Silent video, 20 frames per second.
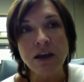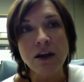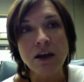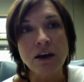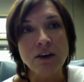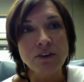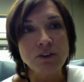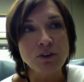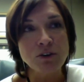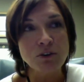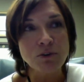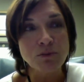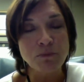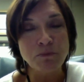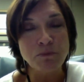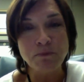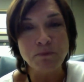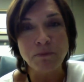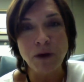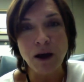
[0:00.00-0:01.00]
other
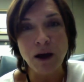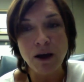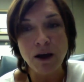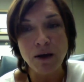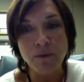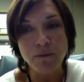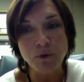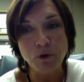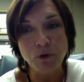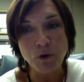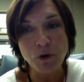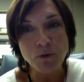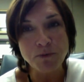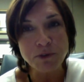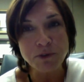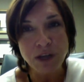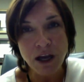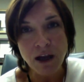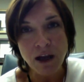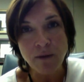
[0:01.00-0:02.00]
um,
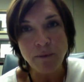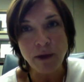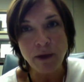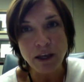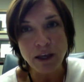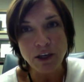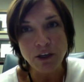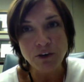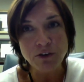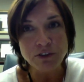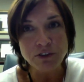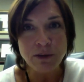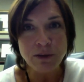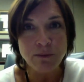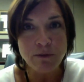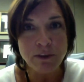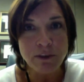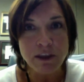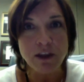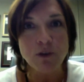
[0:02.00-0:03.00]
groups come and use
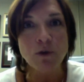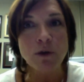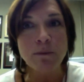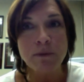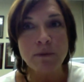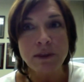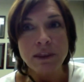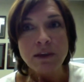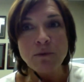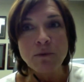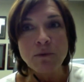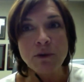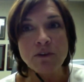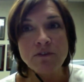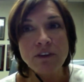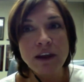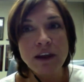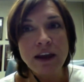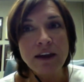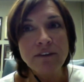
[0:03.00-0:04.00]
some of the equipment that we've
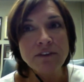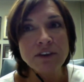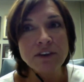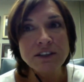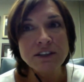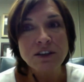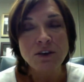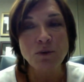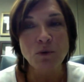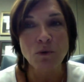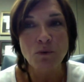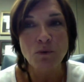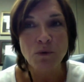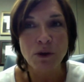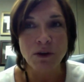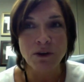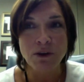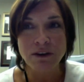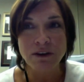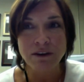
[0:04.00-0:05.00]
left, and so
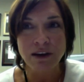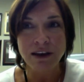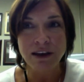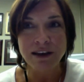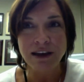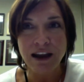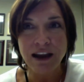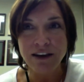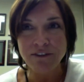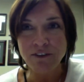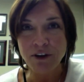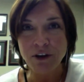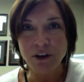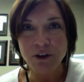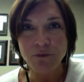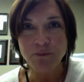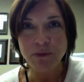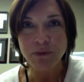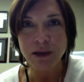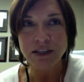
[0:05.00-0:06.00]
we need kind of
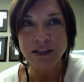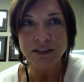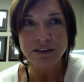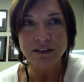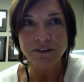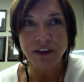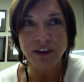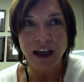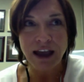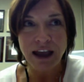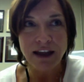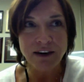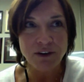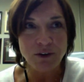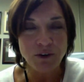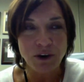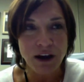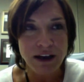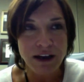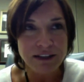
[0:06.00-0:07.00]
a means of
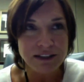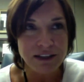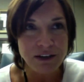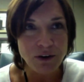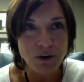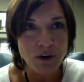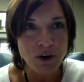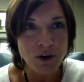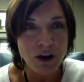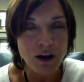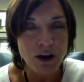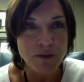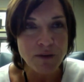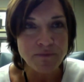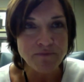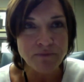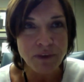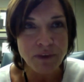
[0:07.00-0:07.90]
categorizing or um,